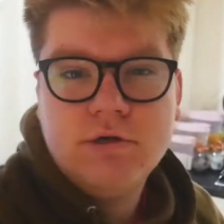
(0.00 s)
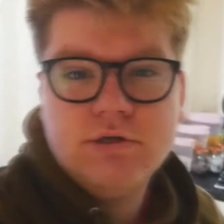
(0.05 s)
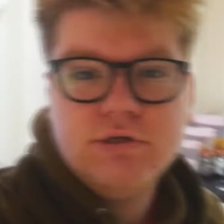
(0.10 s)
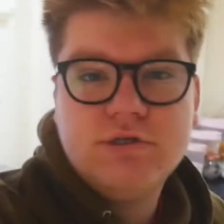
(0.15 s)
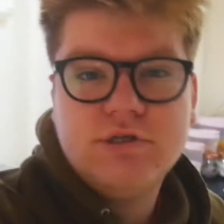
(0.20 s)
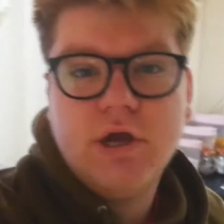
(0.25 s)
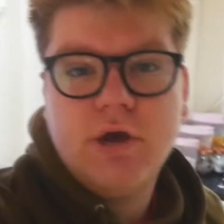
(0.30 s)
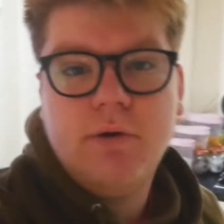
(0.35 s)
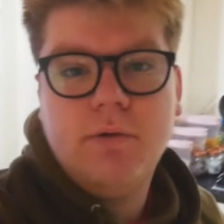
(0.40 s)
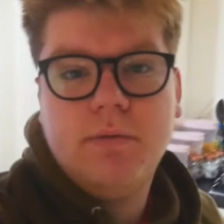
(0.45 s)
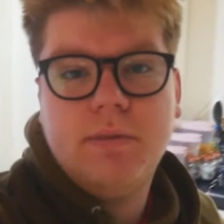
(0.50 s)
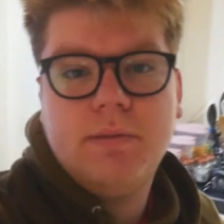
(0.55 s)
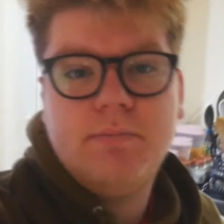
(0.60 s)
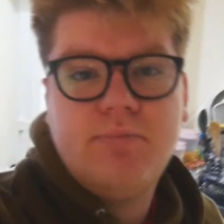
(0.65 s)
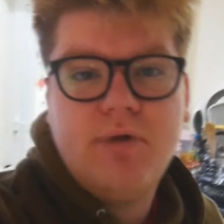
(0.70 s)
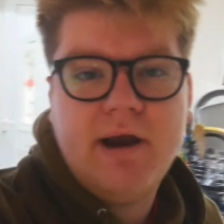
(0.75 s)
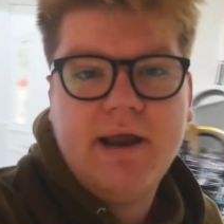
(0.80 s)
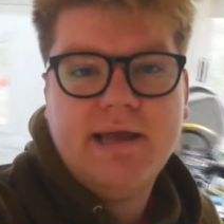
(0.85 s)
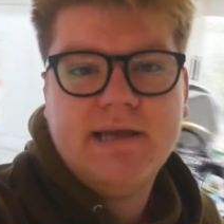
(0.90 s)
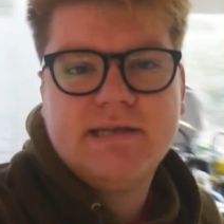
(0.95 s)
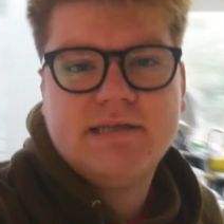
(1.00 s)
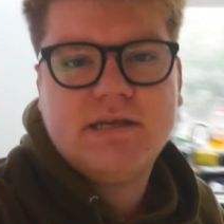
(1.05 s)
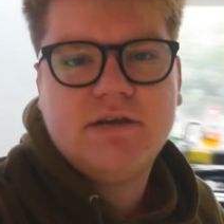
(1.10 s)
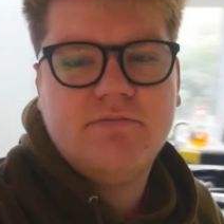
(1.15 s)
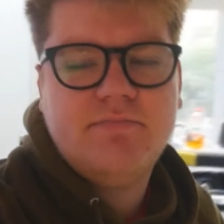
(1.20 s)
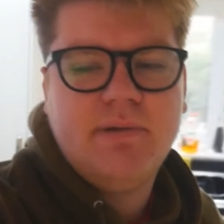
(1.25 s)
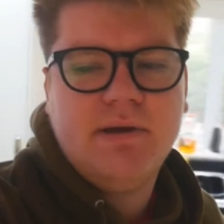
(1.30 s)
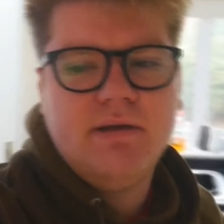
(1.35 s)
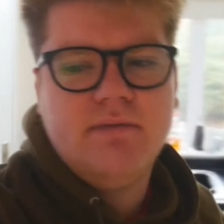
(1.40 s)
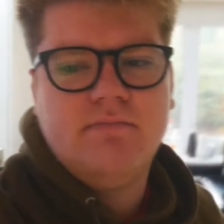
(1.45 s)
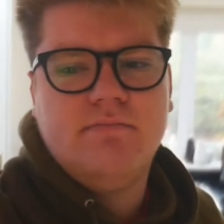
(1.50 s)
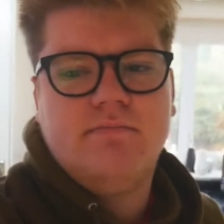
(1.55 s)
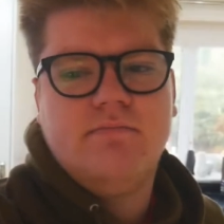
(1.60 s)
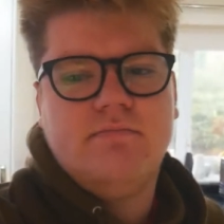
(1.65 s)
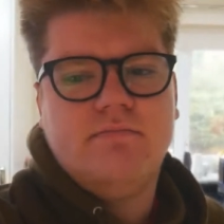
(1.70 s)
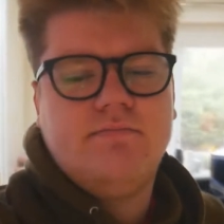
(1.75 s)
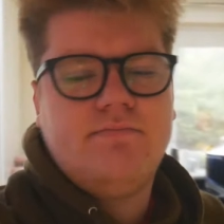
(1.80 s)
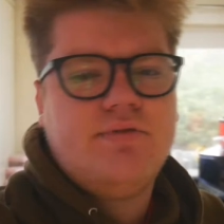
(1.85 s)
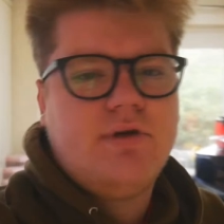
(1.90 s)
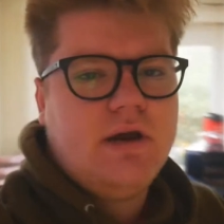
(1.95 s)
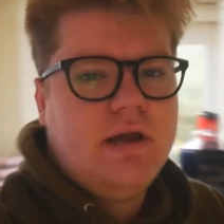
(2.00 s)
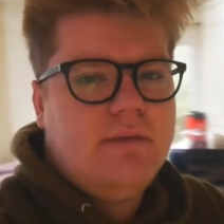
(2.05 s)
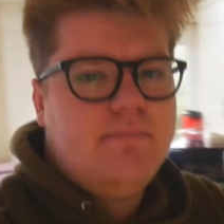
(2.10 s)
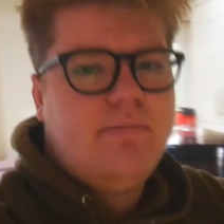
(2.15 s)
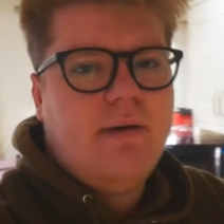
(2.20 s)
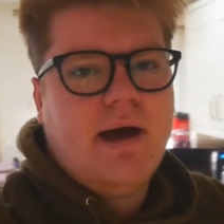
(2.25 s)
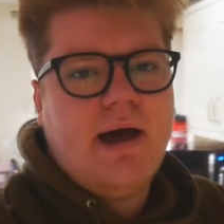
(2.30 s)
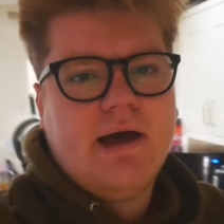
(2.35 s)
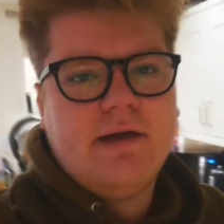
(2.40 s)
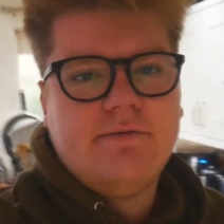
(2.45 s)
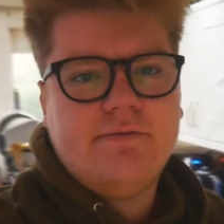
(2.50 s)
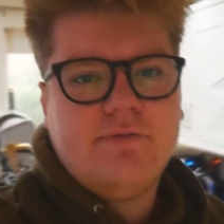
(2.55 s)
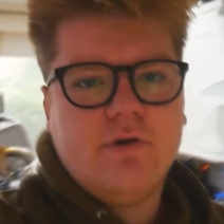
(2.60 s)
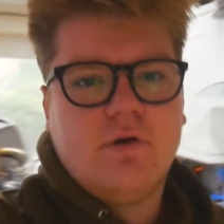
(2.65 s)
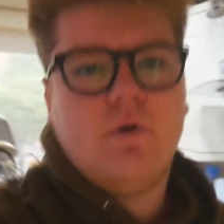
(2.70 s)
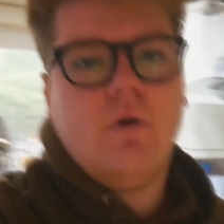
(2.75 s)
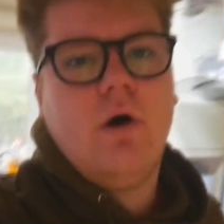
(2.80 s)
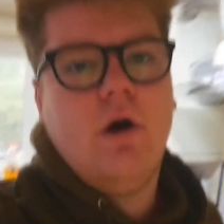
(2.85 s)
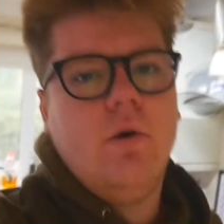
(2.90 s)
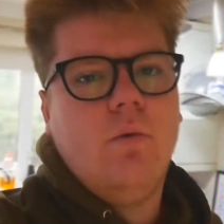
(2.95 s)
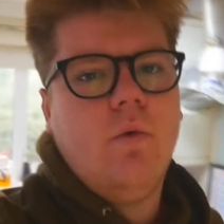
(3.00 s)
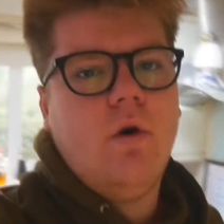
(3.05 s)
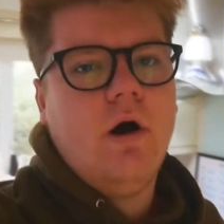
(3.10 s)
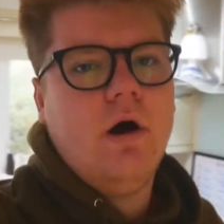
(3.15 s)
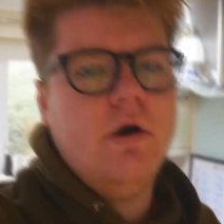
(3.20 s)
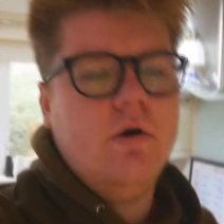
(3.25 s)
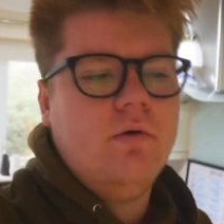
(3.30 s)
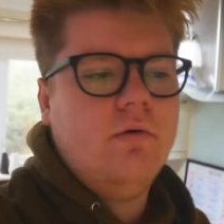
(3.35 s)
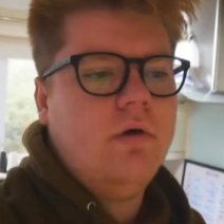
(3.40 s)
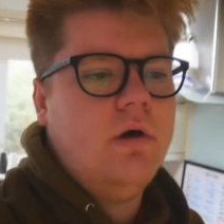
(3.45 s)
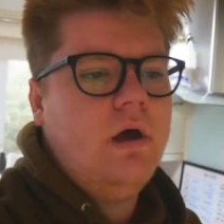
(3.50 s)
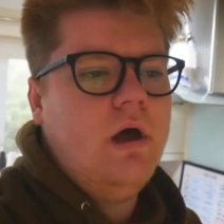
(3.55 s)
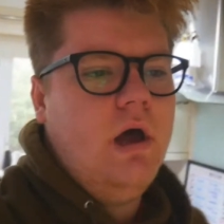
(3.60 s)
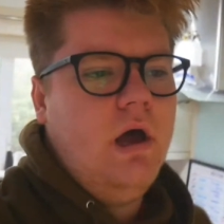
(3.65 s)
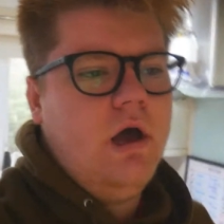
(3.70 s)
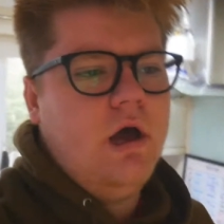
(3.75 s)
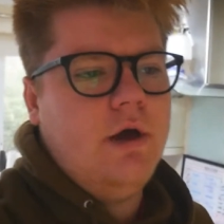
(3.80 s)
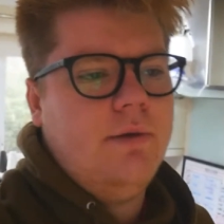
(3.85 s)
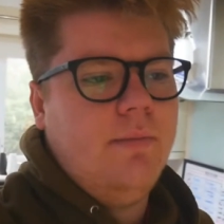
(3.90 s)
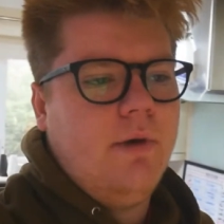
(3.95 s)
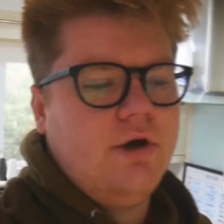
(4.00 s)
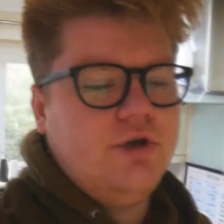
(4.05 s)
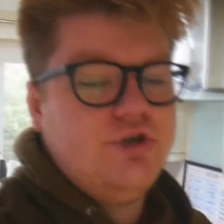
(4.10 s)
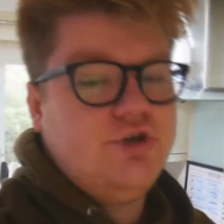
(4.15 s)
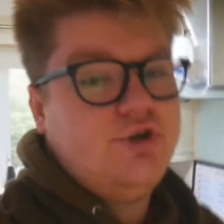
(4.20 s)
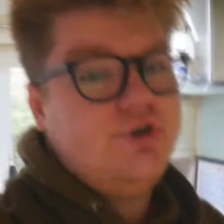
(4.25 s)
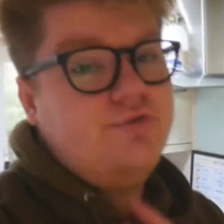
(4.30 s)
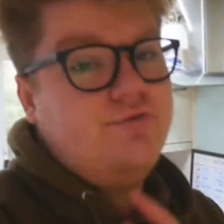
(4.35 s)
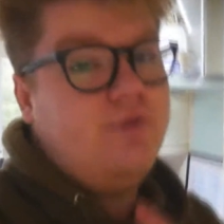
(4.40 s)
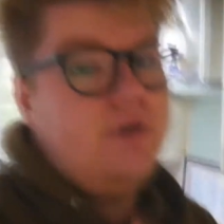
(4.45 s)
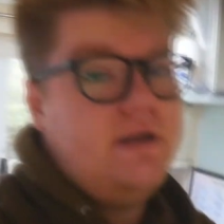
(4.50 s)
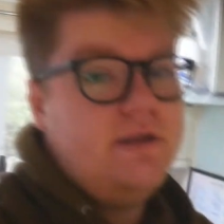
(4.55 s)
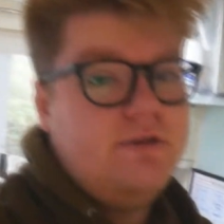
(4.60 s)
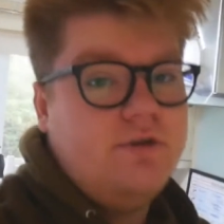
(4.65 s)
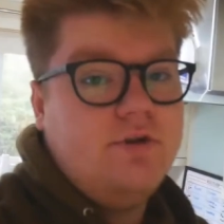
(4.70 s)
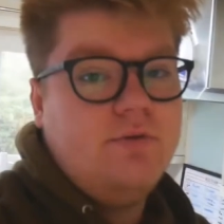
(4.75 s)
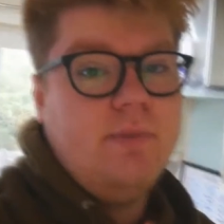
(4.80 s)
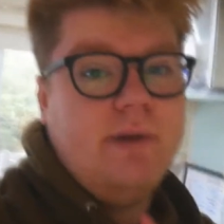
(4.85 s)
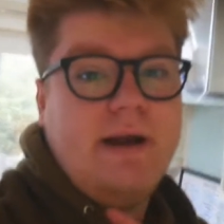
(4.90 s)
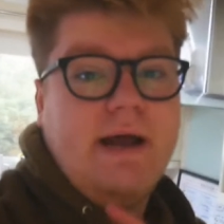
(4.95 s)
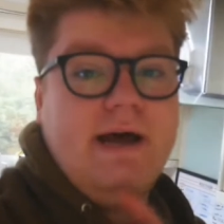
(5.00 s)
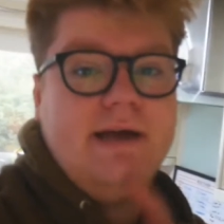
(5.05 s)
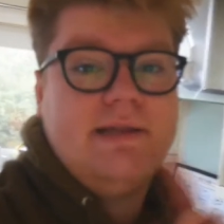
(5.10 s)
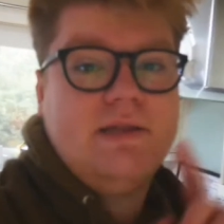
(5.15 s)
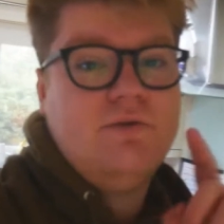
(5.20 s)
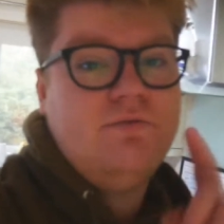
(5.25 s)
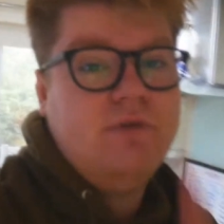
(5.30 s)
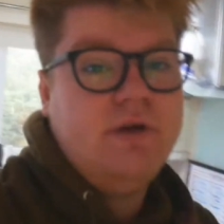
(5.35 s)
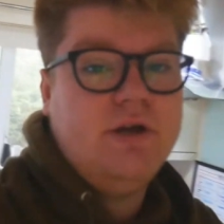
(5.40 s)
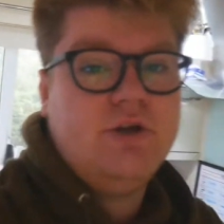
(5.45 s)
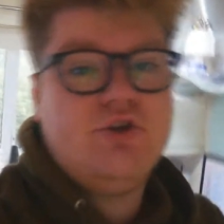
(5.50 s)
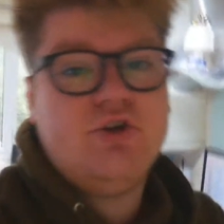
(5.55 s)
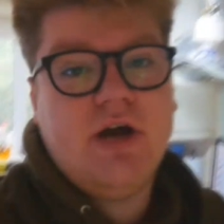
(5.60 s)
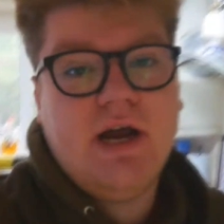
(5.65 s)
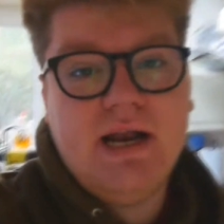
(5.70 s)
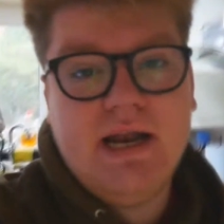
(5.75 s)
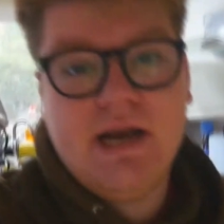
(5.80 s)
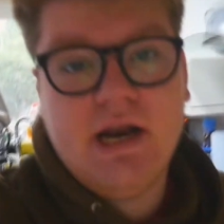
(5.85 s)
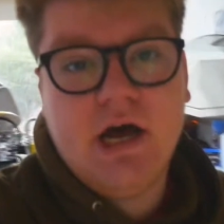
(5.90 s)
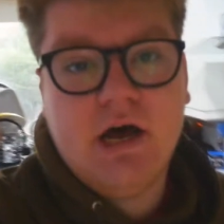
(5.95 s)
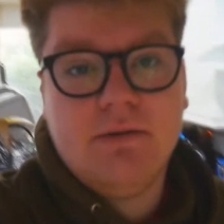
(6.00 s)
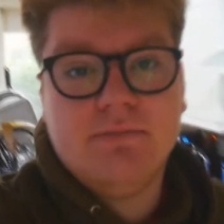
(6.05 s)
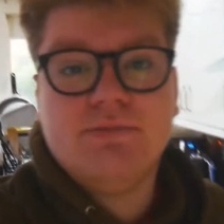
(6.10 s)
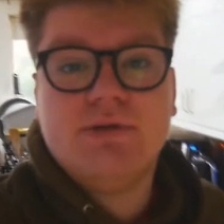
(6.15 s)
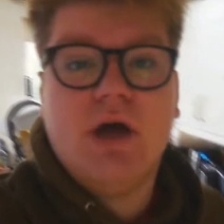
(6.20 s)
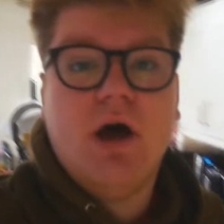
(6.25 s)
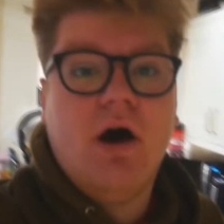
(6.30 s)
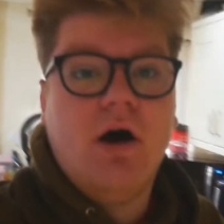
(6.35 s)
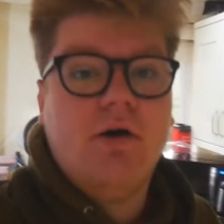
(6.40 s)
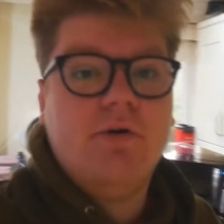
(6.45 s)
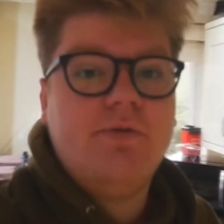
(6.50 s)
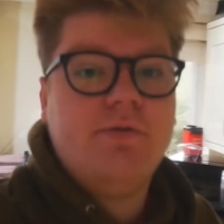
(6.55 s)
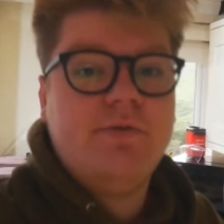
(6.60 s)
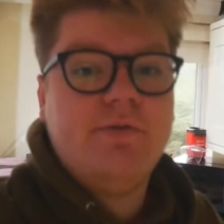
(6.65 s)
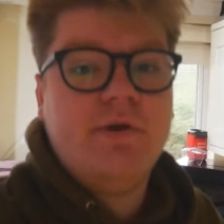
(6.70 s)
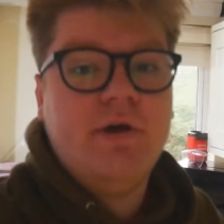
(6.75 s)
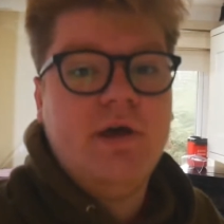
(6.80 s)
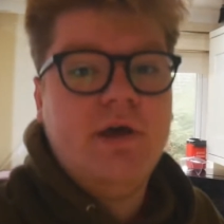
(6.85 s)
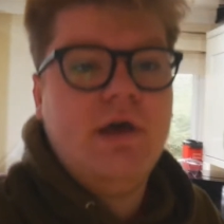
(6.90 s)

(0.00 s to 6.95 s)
So the brakes have been pretty bad for quite a while. I should have really done them when I had the rear trailing arms off.